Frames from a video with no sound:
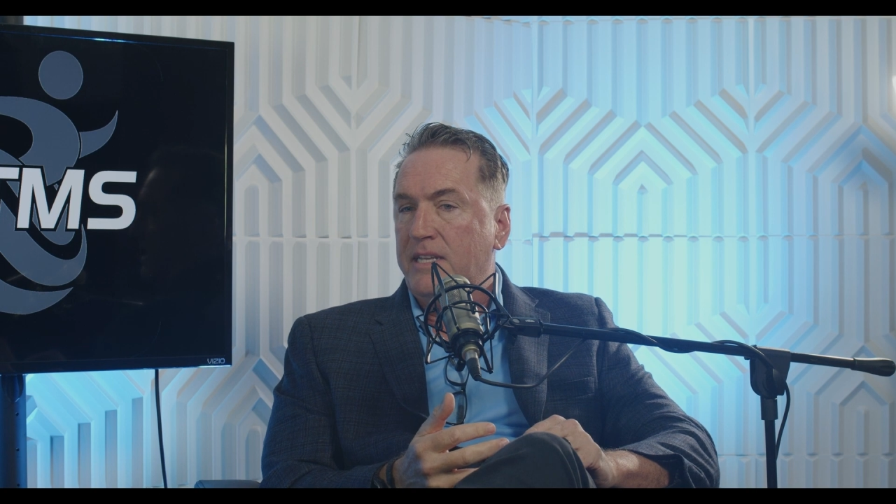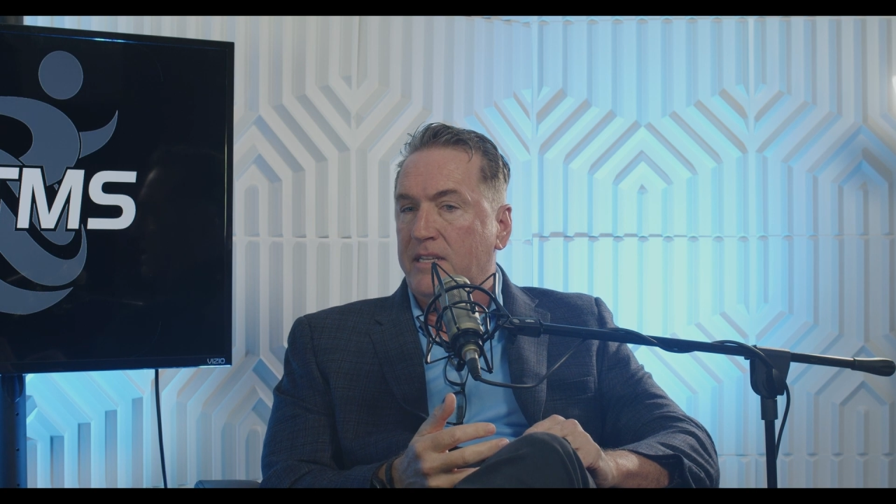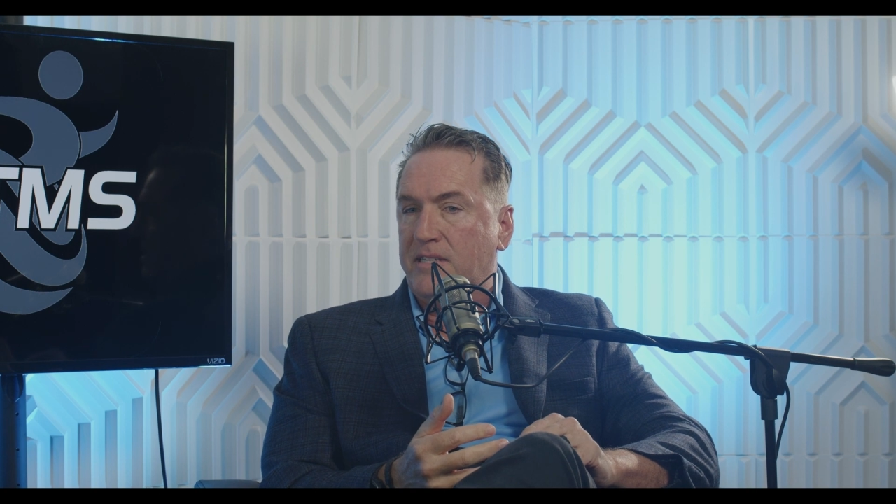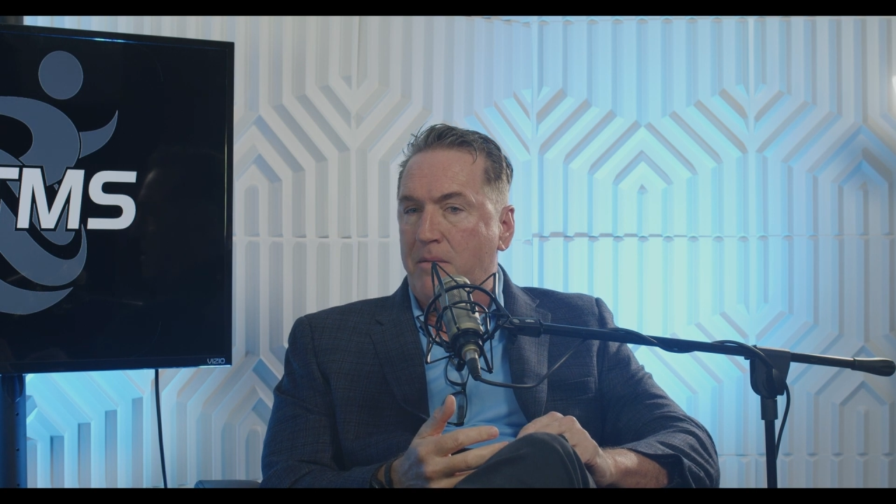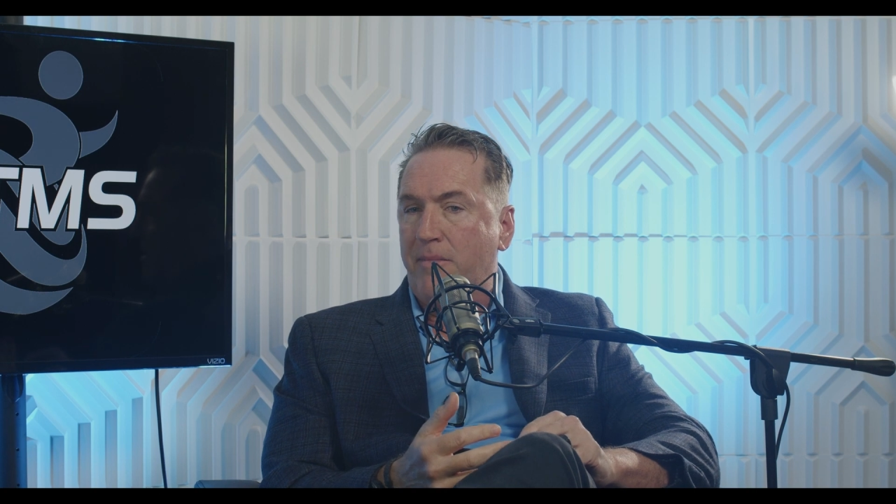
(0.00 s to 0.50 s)

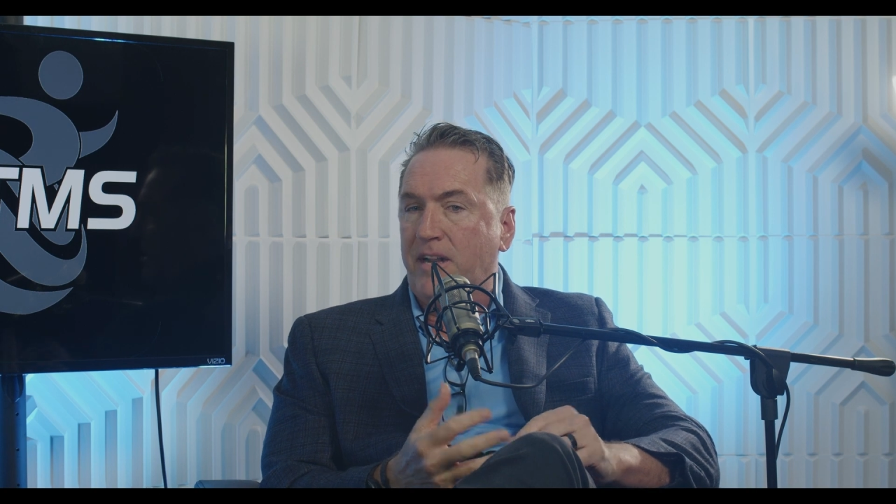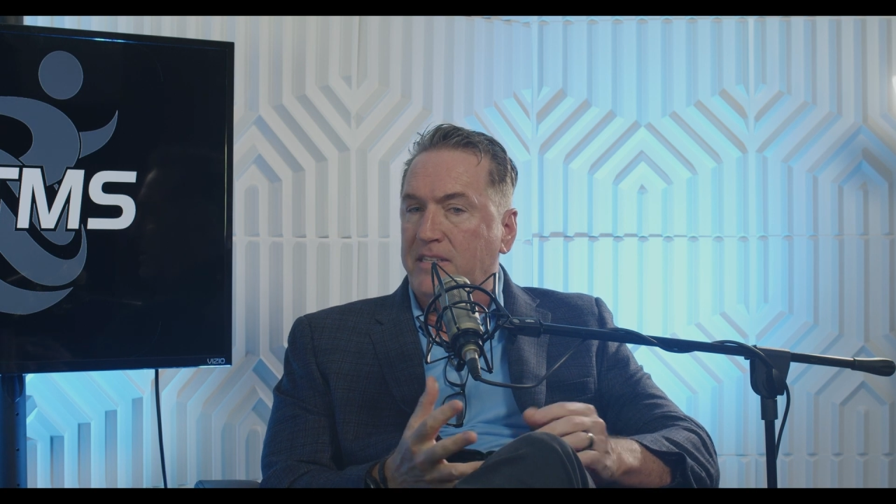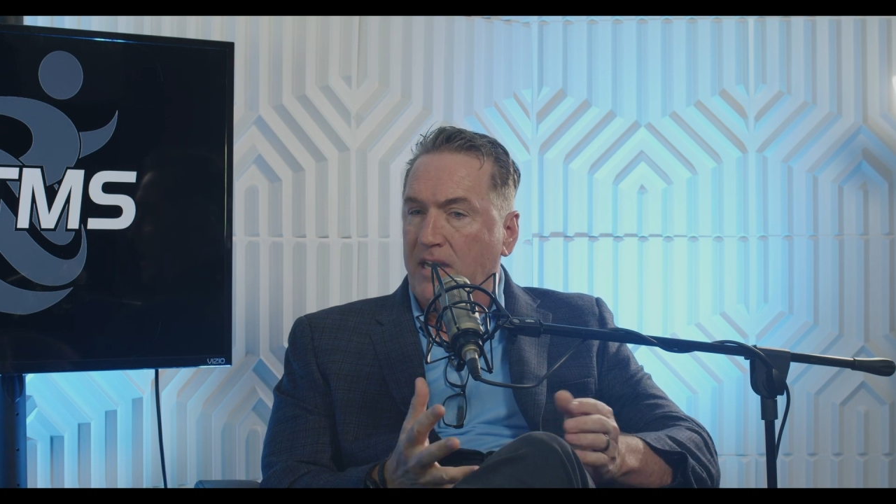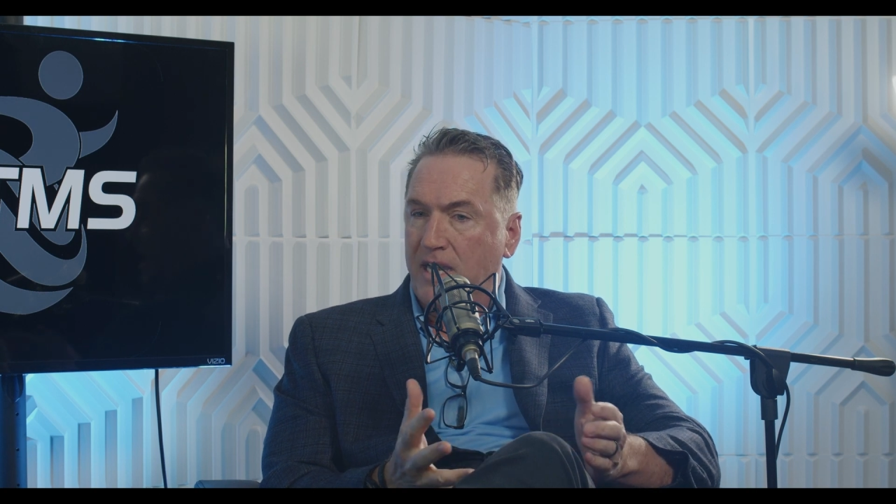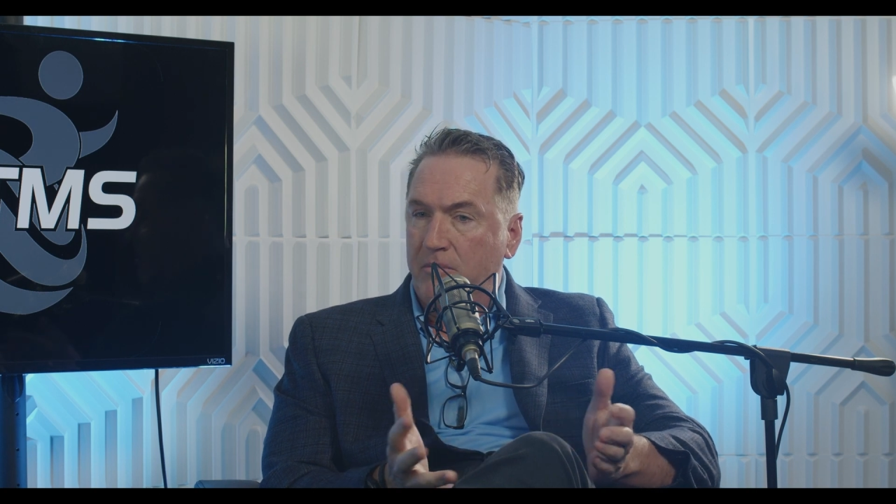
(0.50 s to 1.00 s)
the same amount of
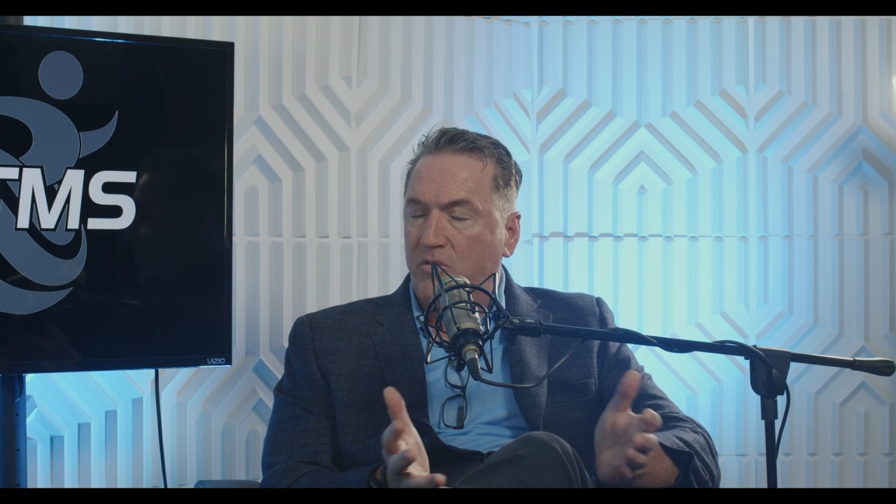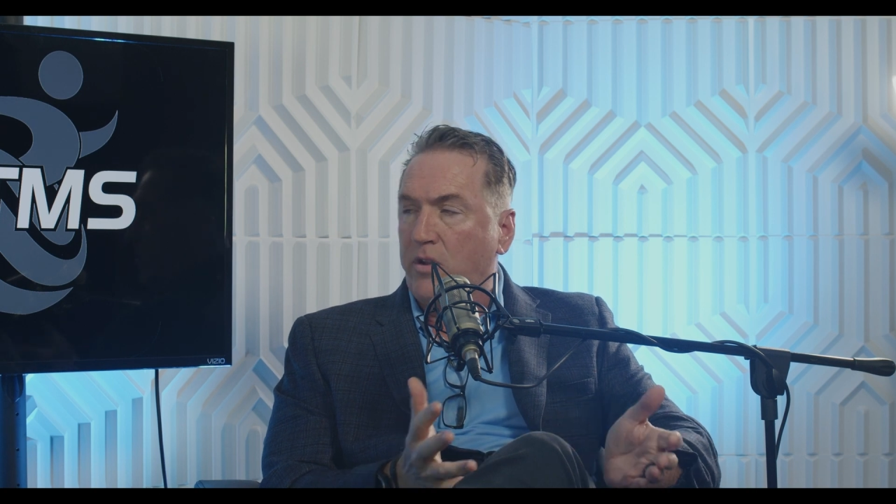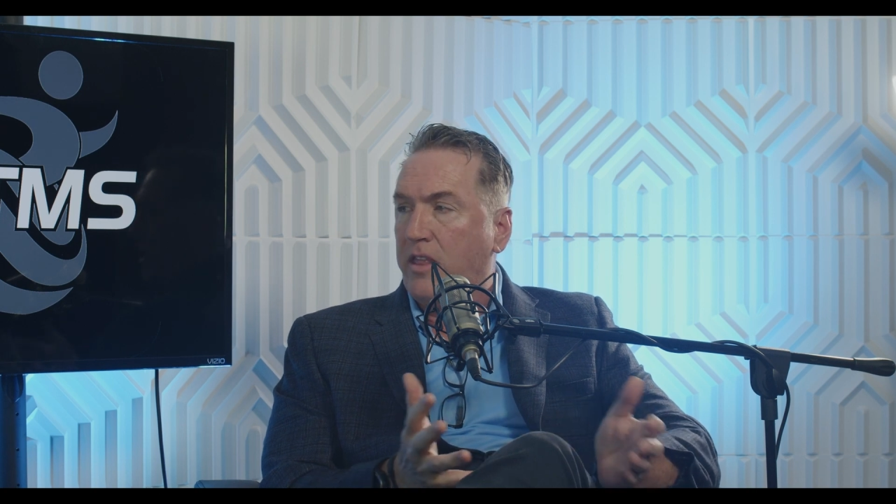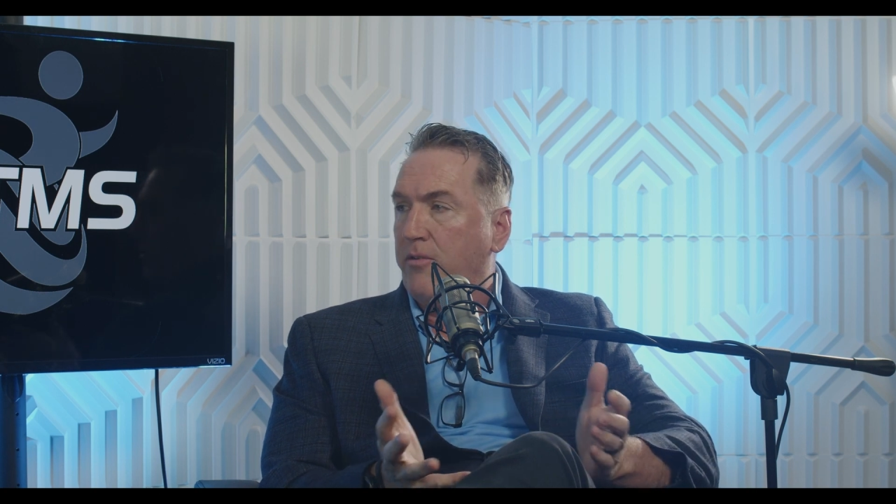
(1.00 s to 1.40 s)
time, 20,